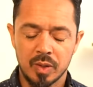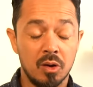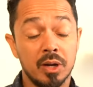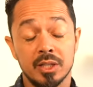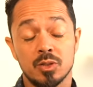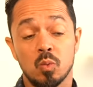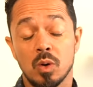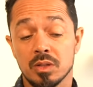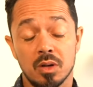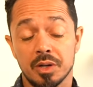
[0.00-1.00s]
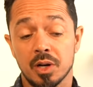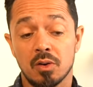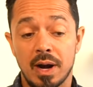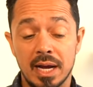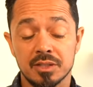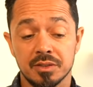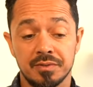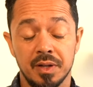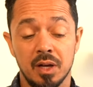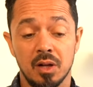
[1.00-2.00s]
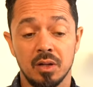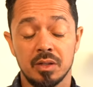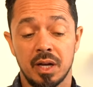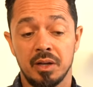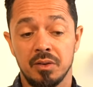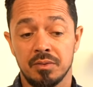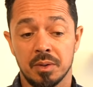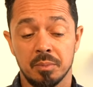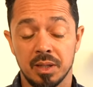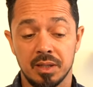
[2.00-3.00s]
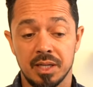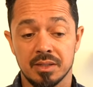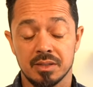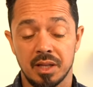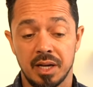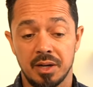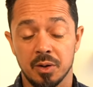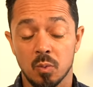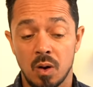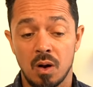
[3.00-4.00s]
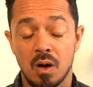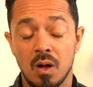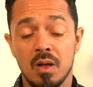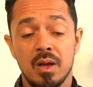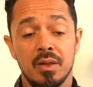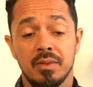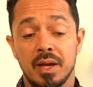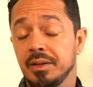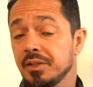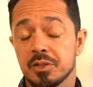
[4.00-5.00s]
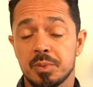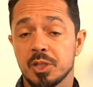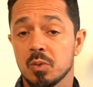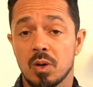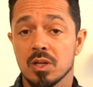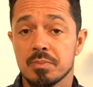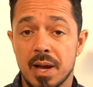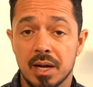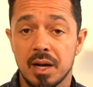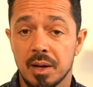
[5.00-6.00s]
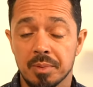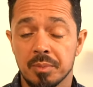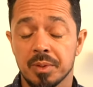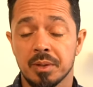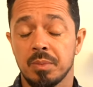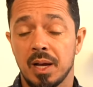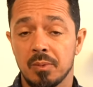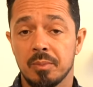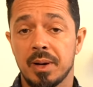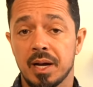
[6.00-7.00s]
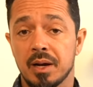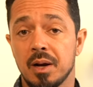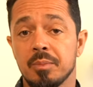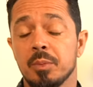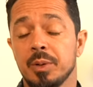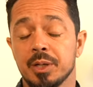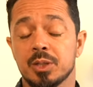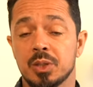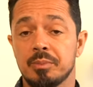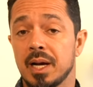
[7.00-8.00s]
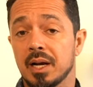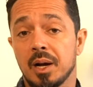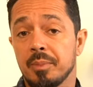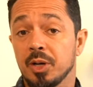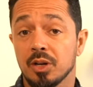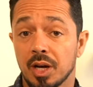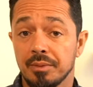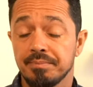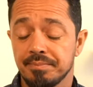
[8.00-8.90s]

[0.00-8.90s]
Okay, so once all your cracks are filled and you've completely insulated your wall, then you just put your walls back up. You put the plywood back up, you put your trim back up, and you're done.